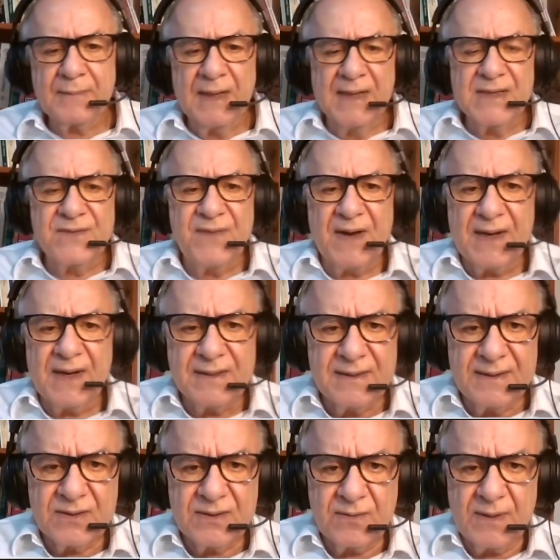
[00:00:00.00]
As far as
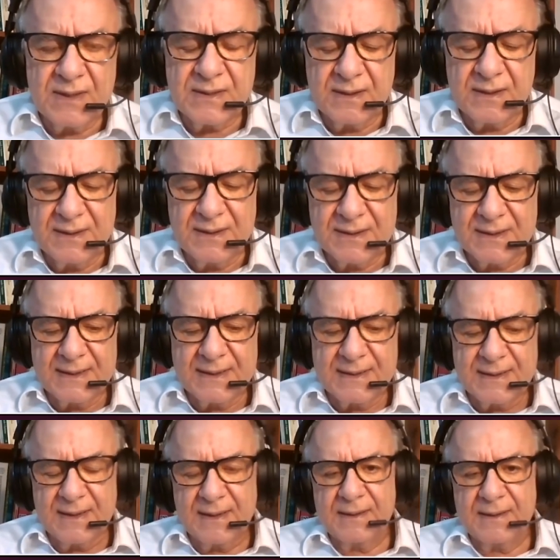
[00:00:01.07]
this question is
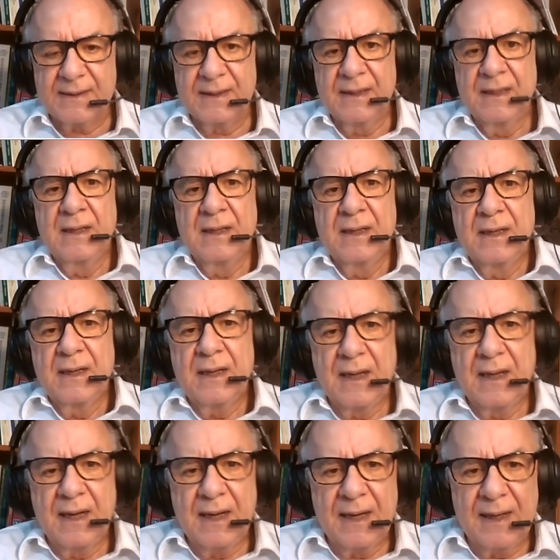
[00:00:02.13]
concerned,
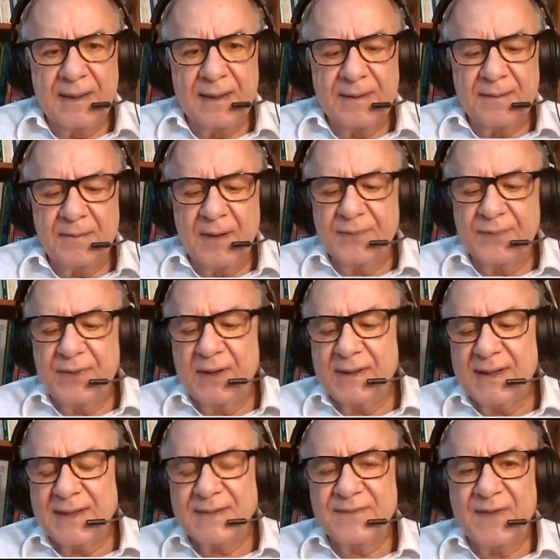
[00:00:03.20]
uh, I think
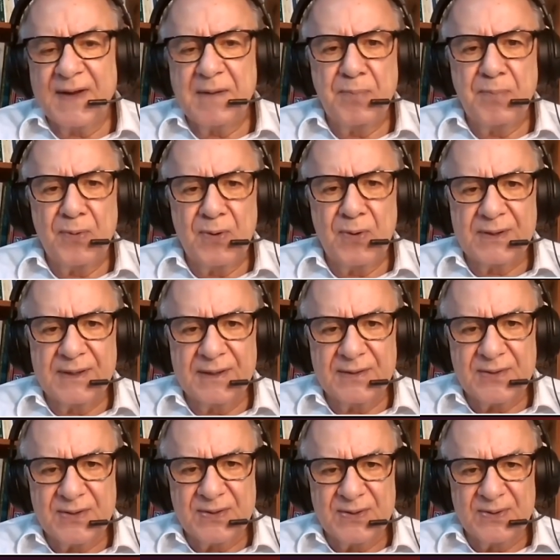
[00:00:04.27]
that's very important
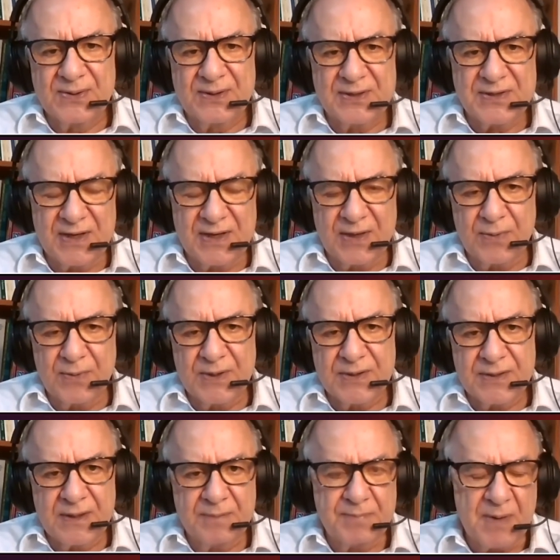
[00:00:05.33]
to
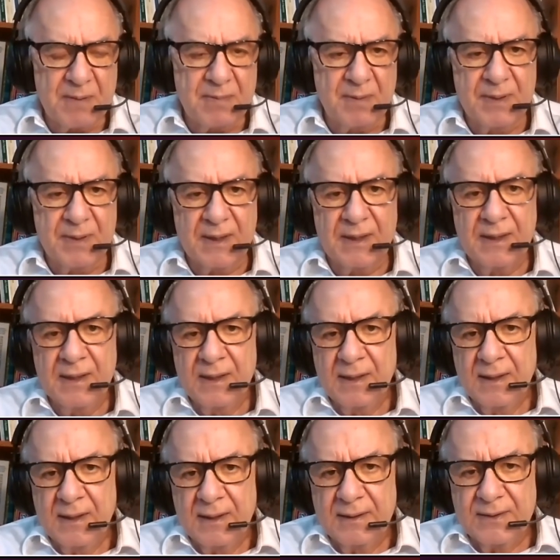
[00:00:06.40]
distinguish, and probably
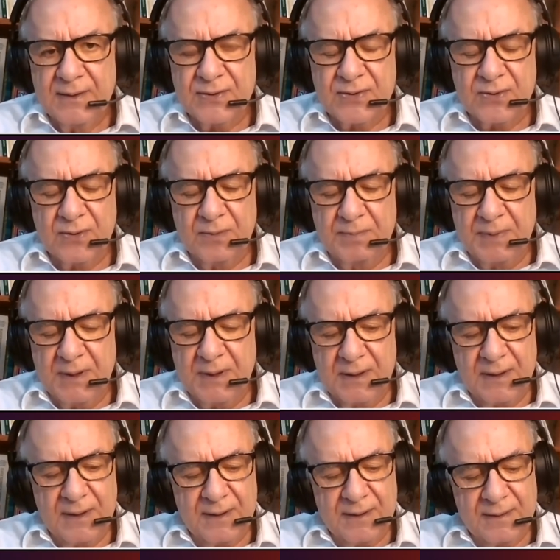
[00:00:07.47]
this should
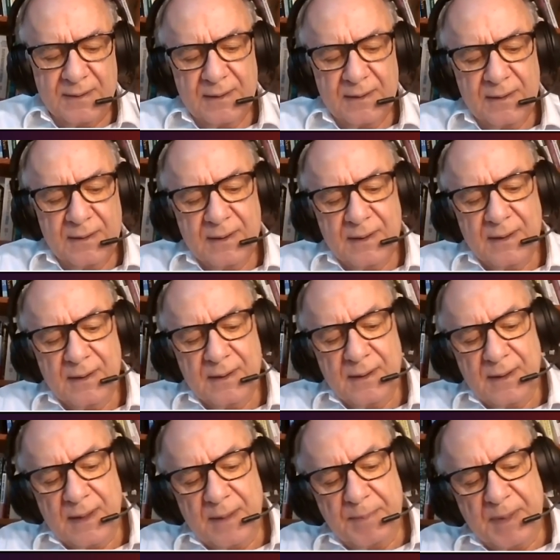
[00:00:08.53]
be uh,
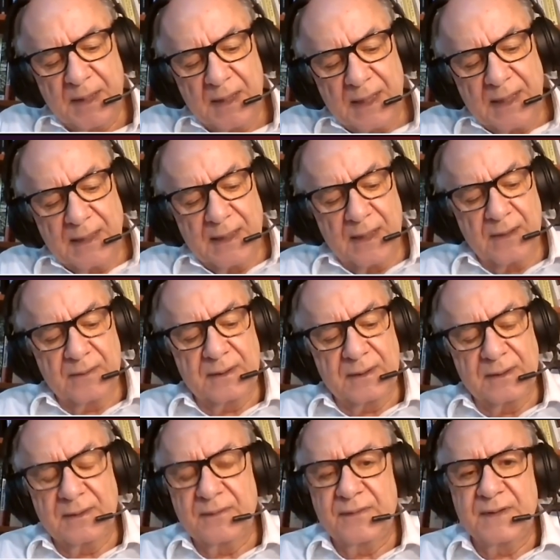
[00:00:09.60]
have been laid out
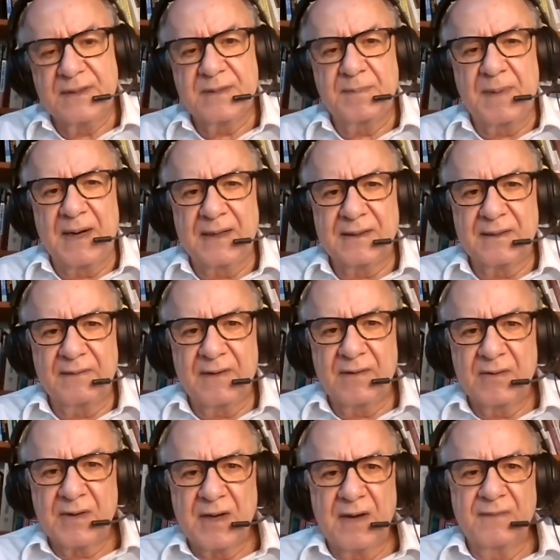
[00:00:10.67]
in the first part of
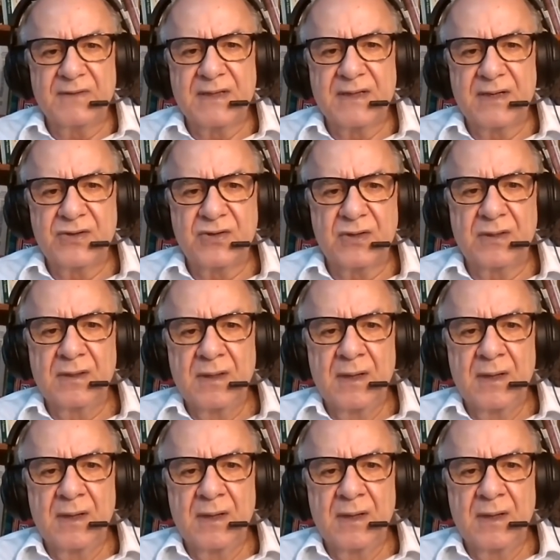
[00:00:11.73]
our conversation